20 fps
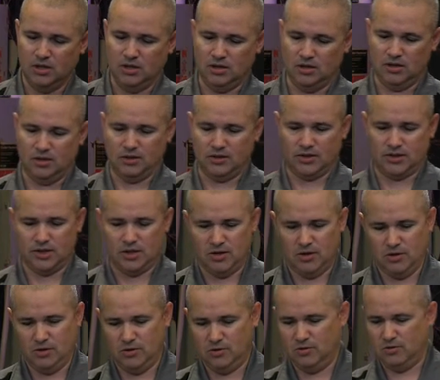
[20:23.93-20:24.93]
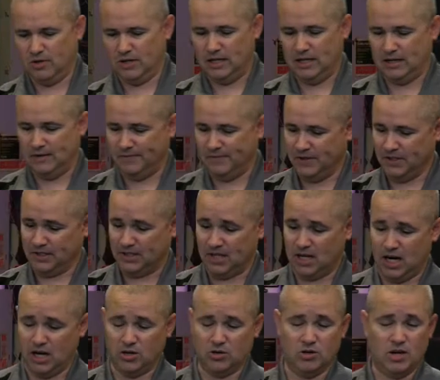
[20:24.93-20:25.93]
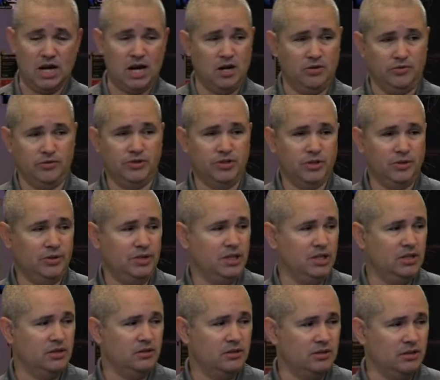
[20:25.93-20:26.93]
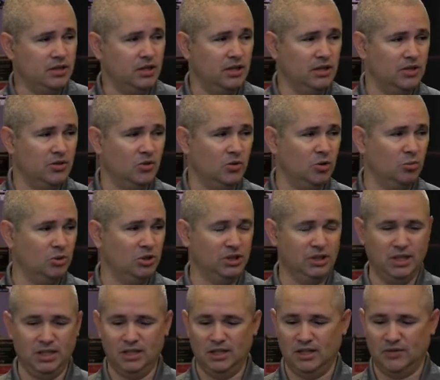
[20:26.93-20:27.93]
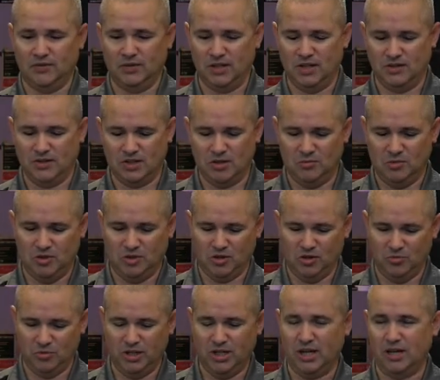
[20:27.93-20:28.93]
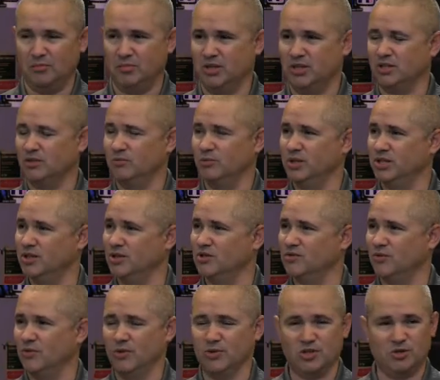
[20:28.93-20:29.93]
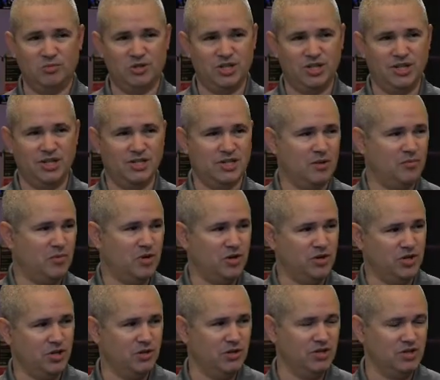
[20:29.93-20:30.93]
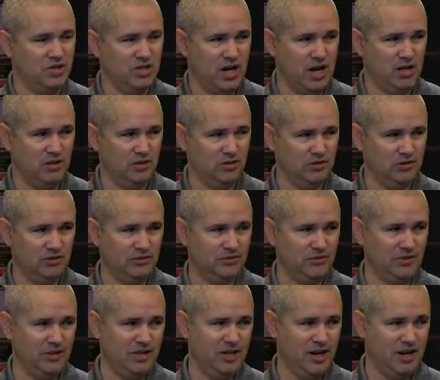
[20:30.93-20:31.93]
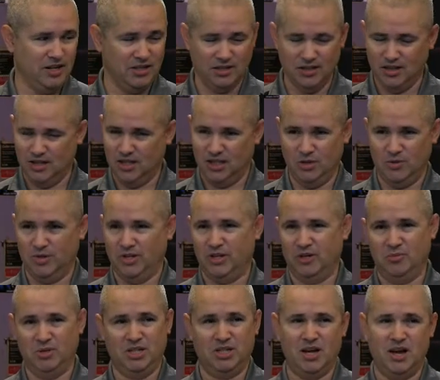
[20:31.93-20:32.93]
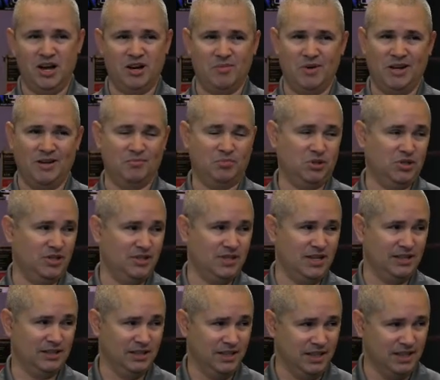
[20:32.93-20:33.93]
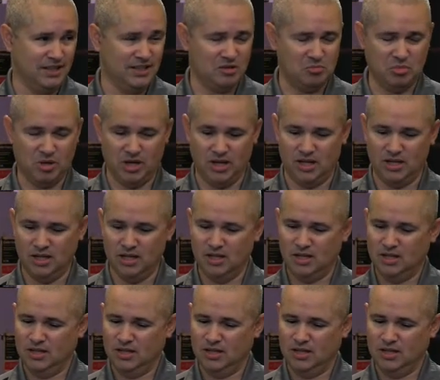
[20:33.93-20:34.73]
Like I said, I don't know how they're doing it, and normally if someone told me they had a bunch of Windows virtual machines up there that you could just download it for free, you wouldn't hear me talk about in a place like this. But